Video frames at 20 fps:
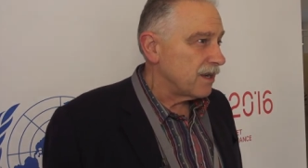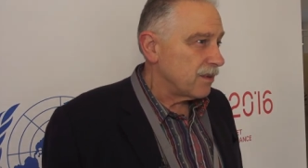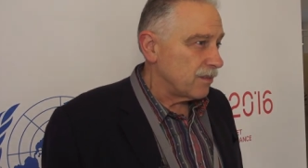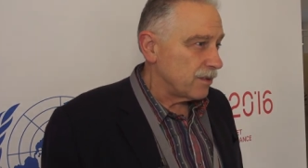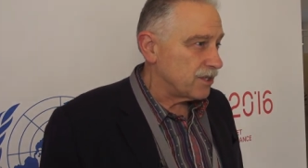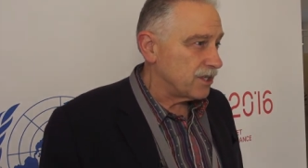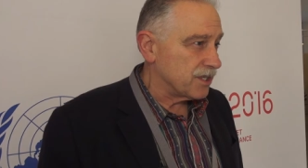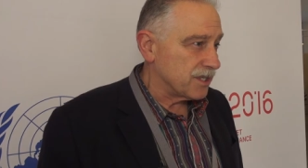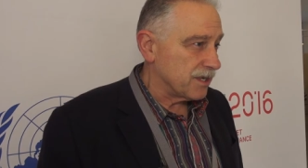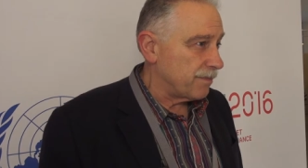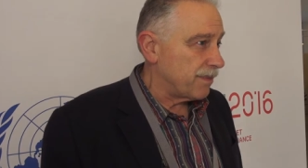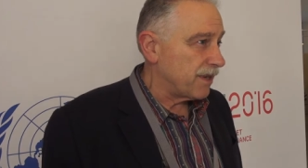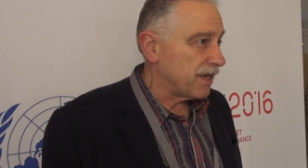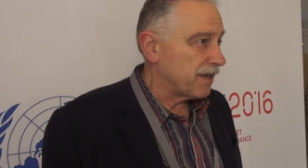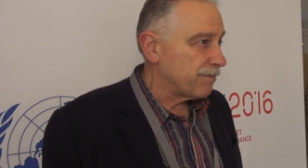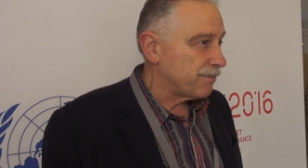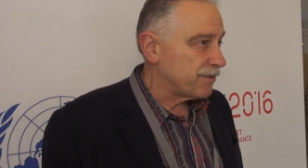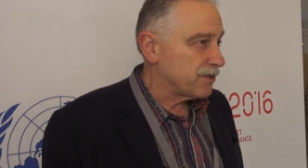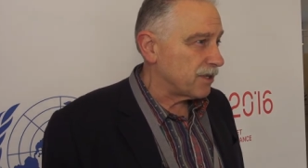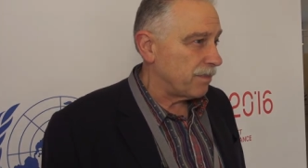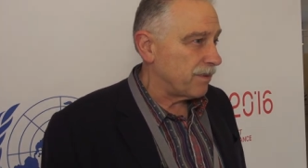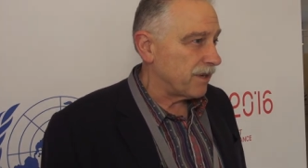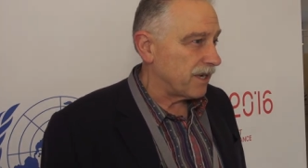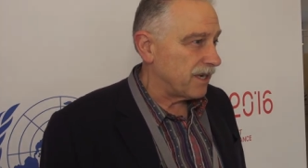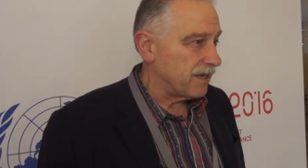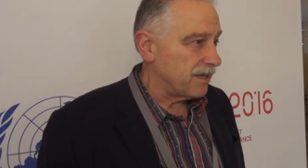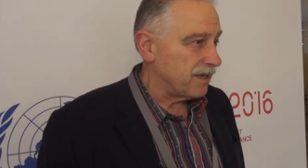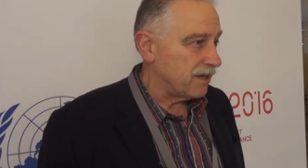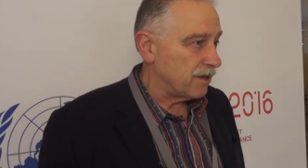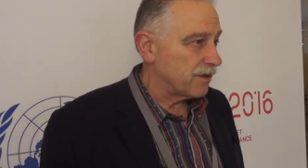which is a big topic
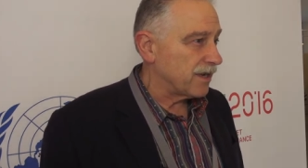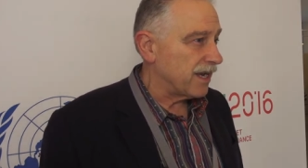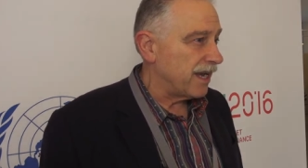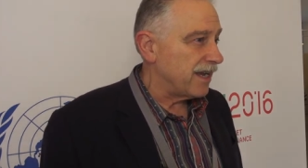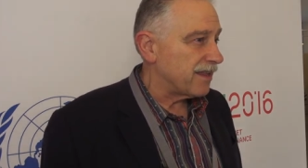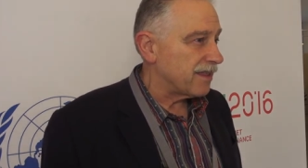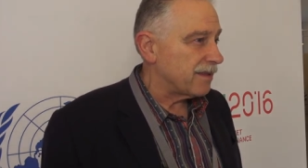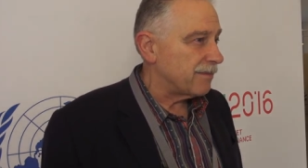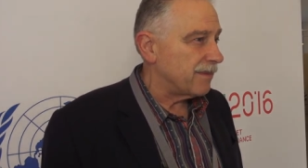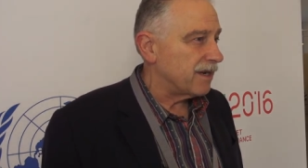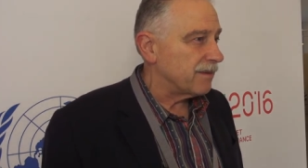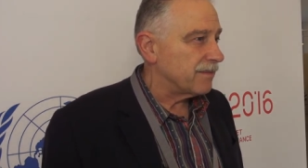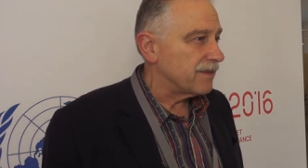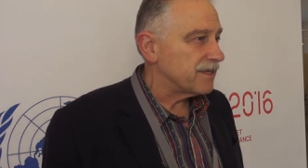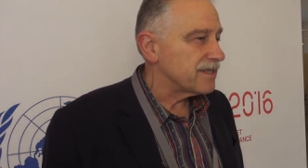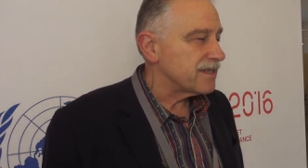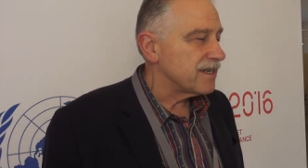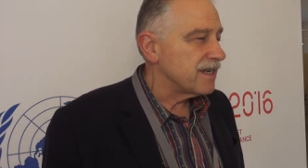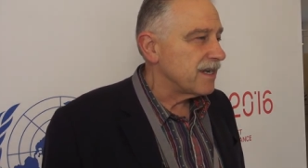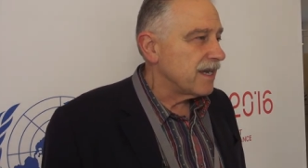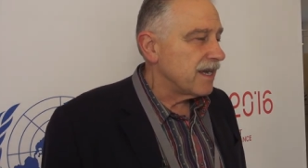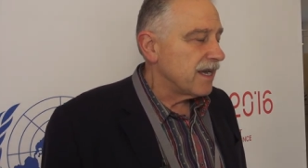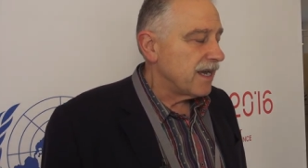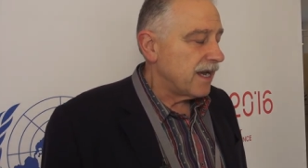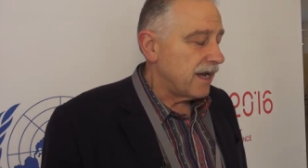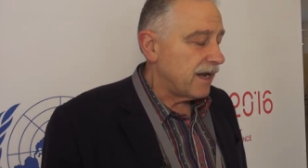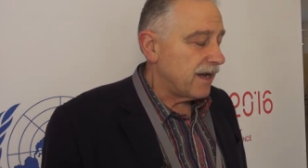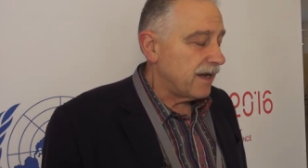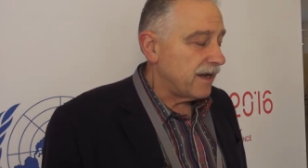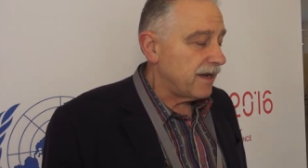in the UK at the
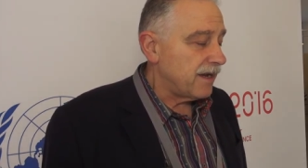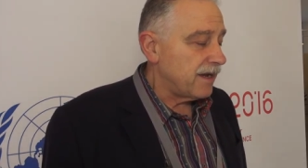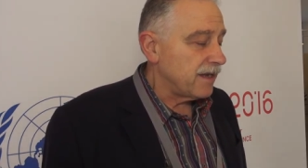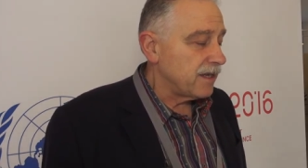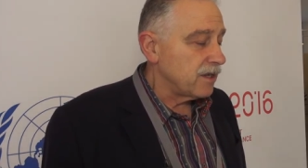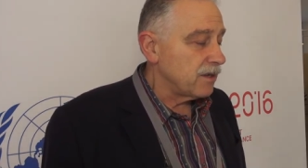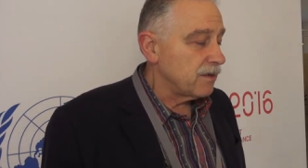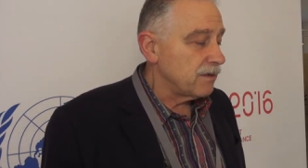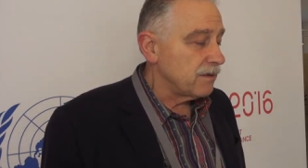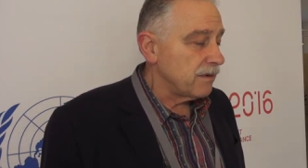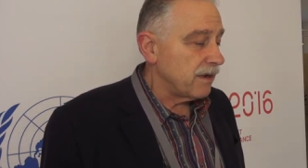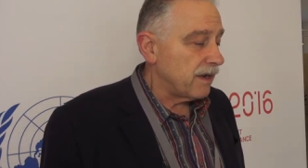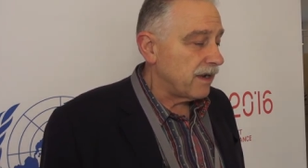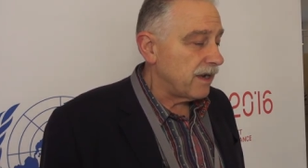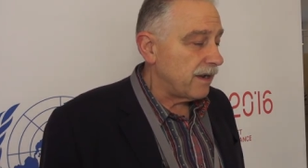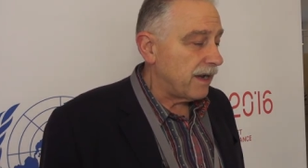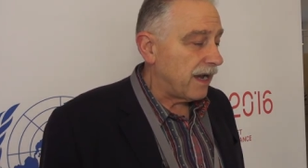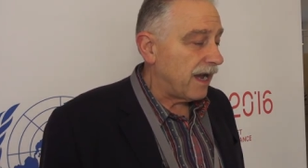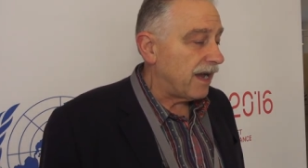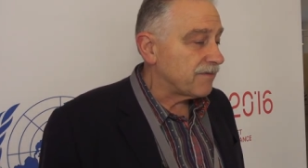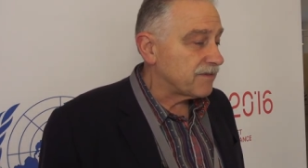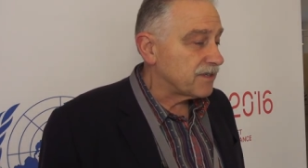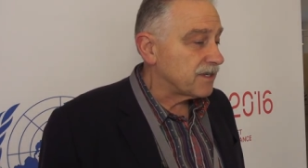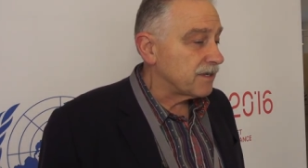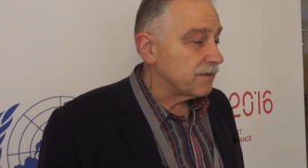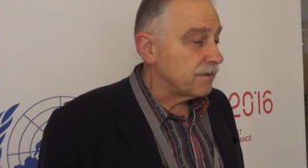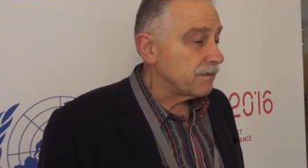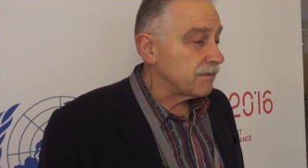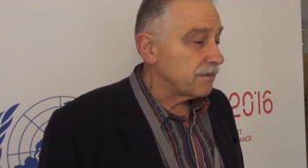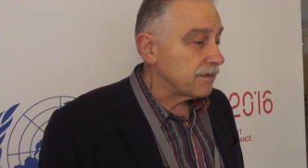moment, you have
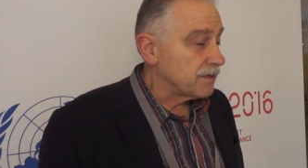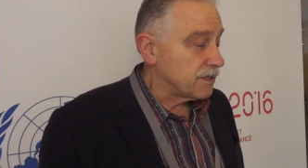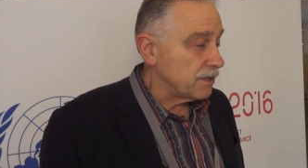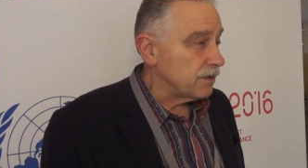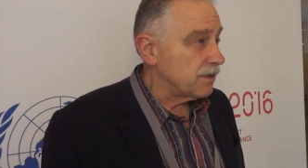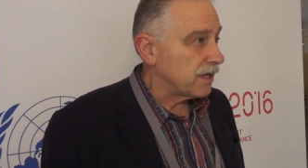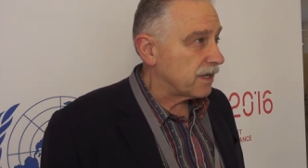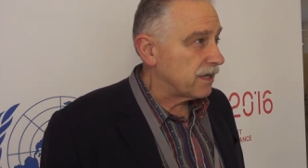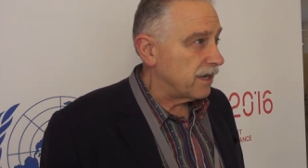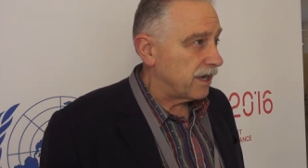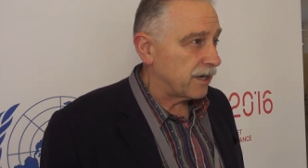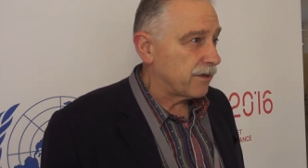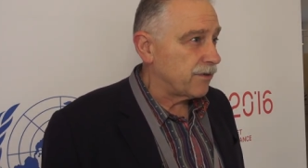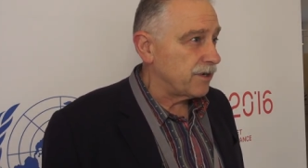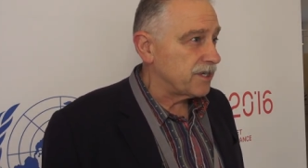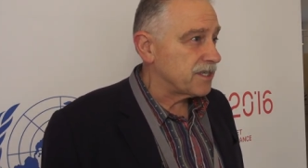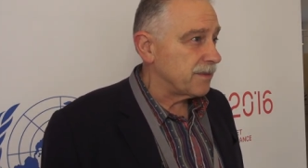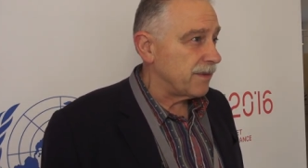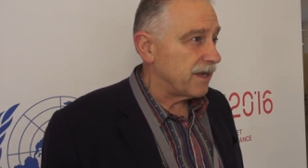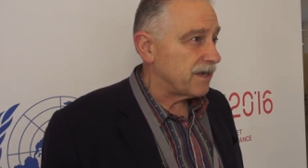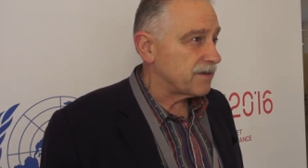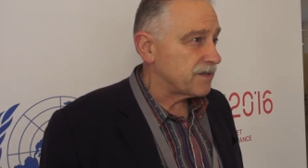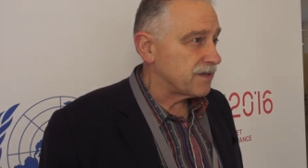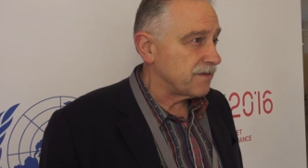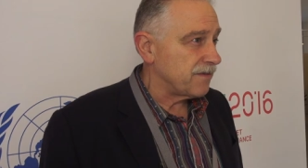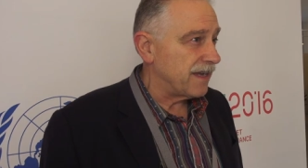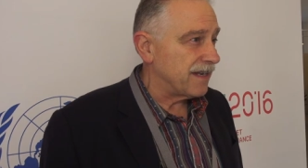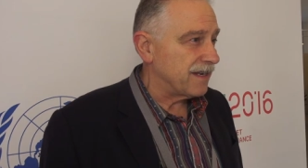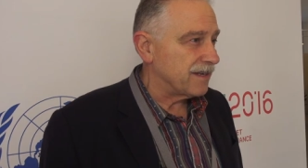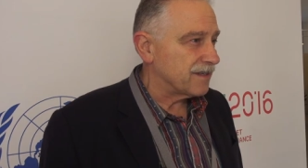to do an increased amount of
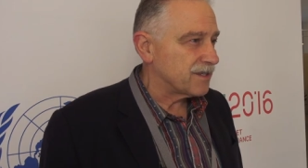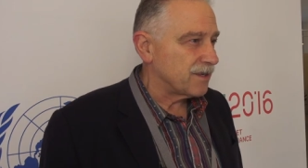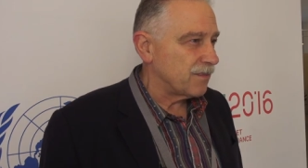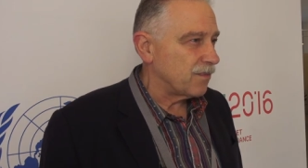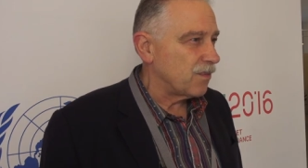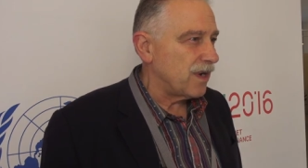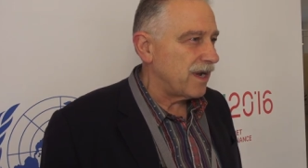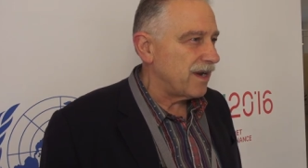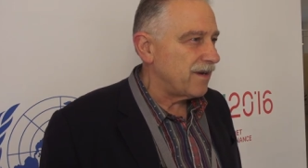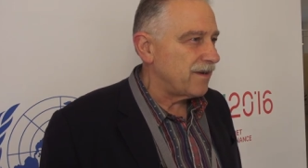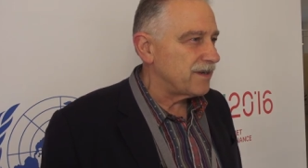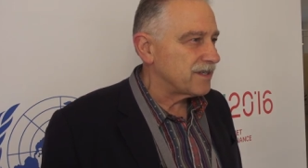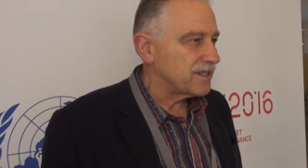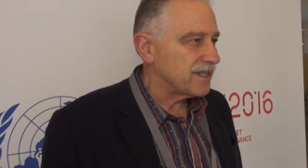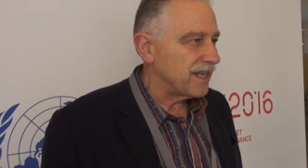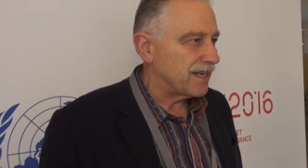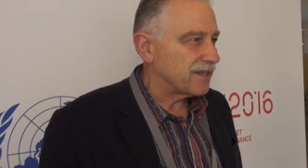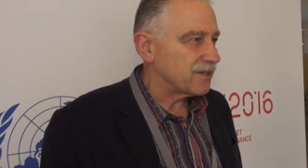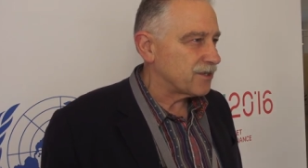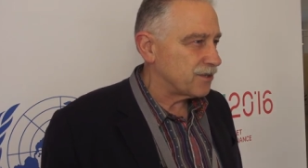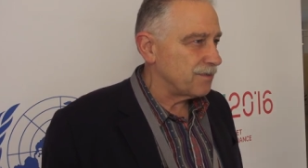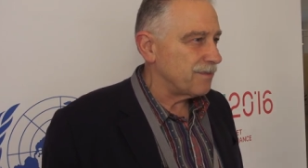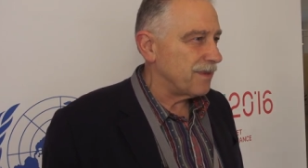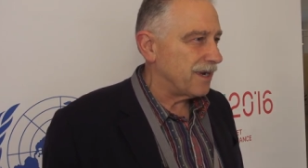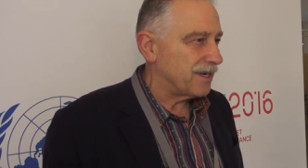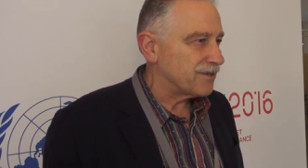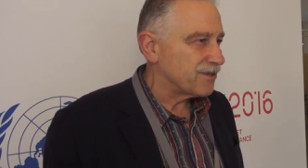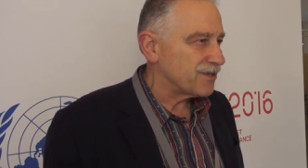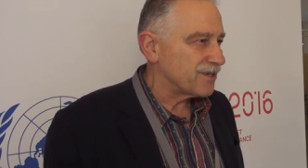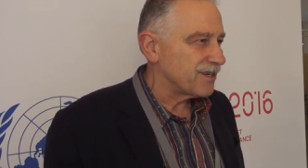surveillance. And where is that too
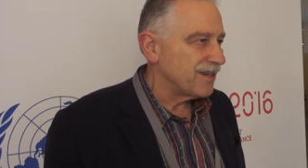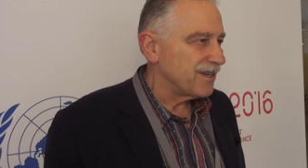much?